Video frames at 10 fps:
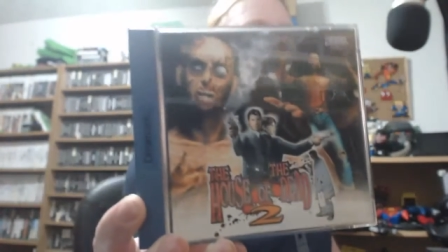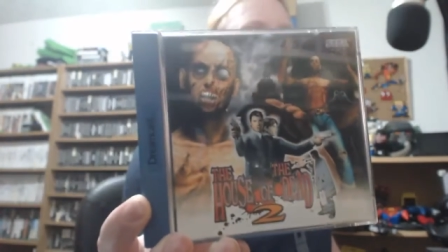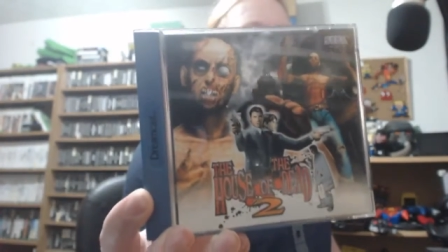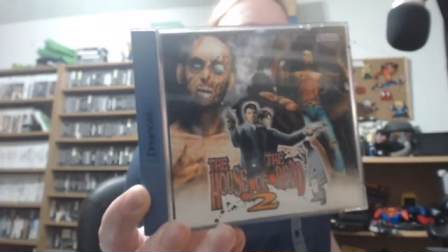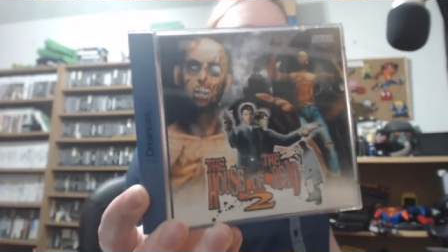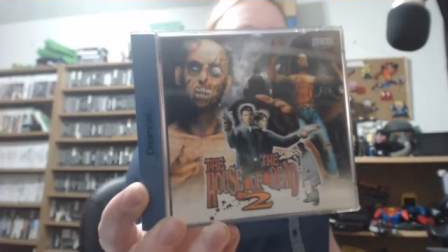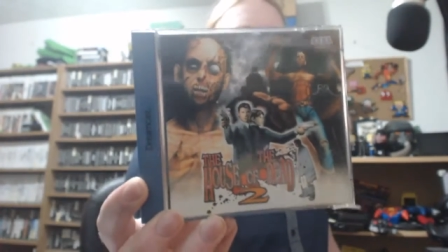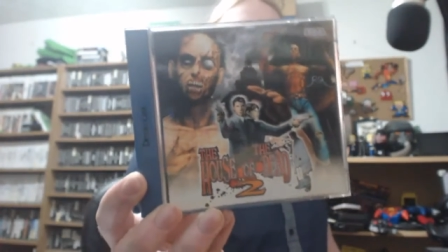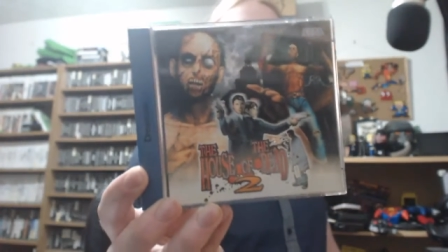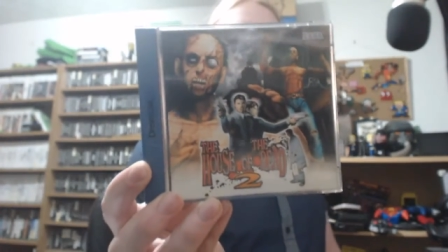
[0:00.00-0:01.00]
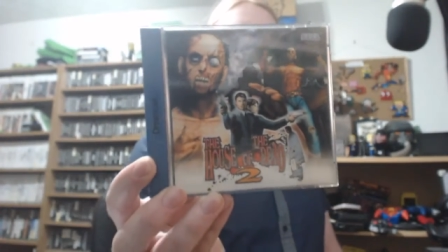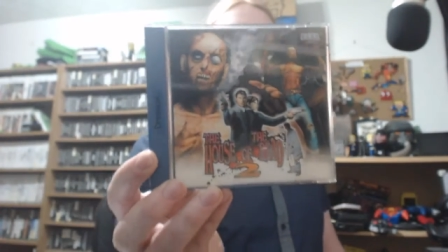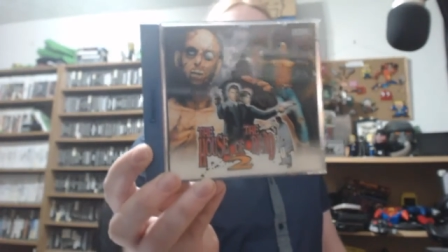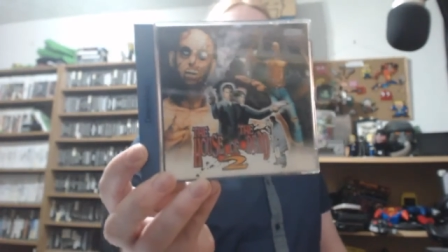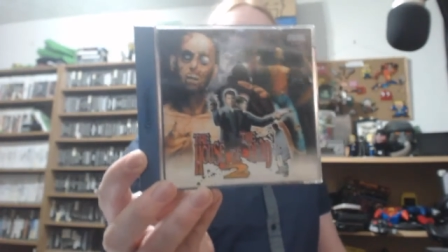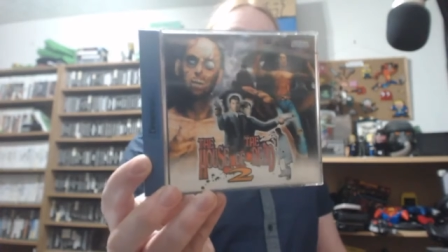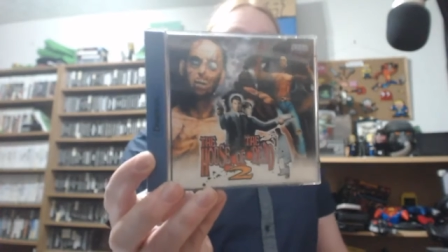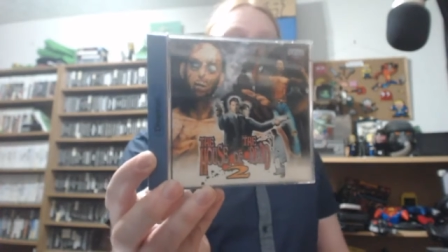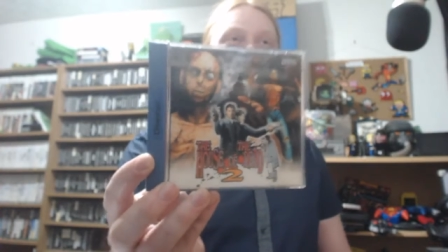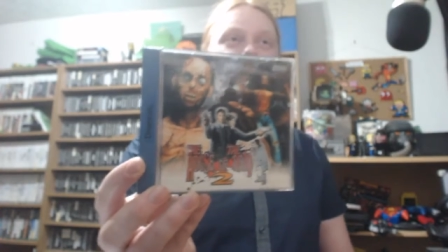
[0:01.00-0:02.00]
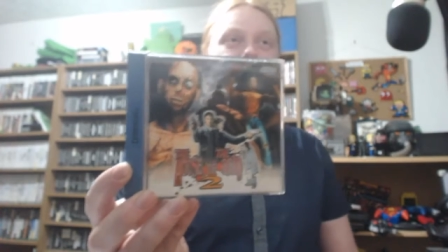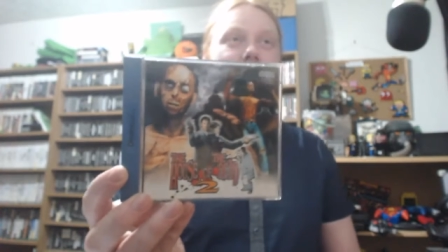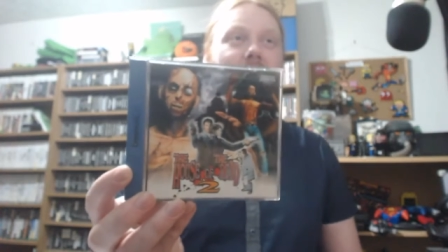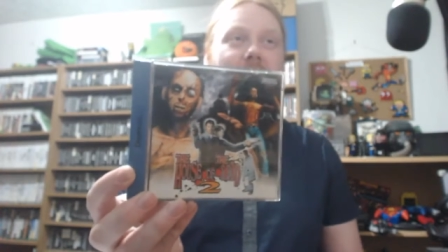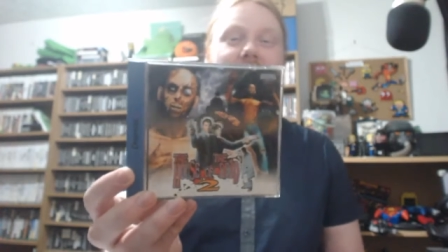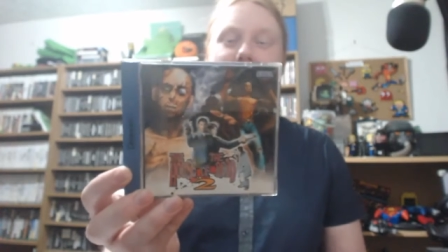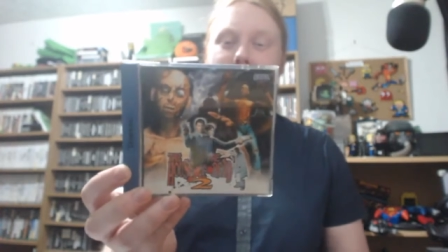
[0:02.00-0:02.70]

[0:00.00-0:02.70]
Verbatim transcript: Dreamcast. Now I can check it works,